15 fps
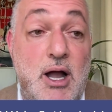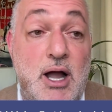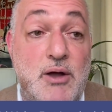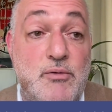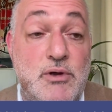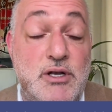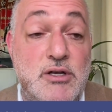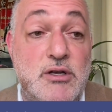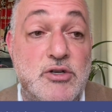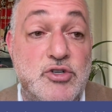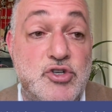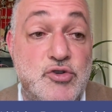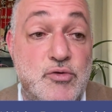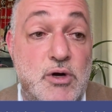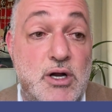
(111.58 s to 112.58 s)
I would
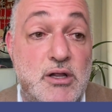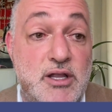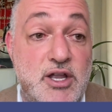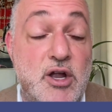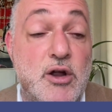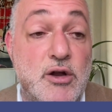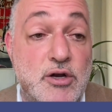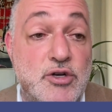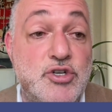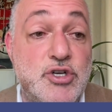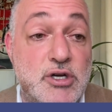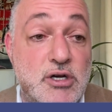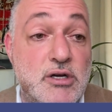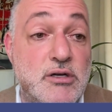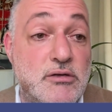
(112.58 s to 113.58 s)
strongly urge
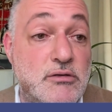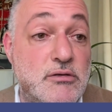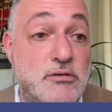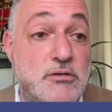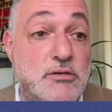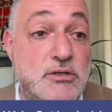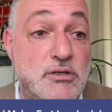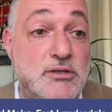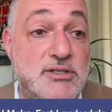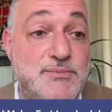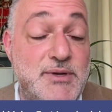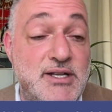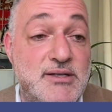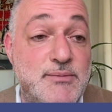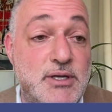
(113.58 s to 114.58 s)
her to
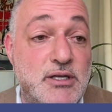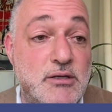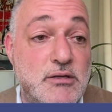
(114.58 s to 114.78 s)
speak to me.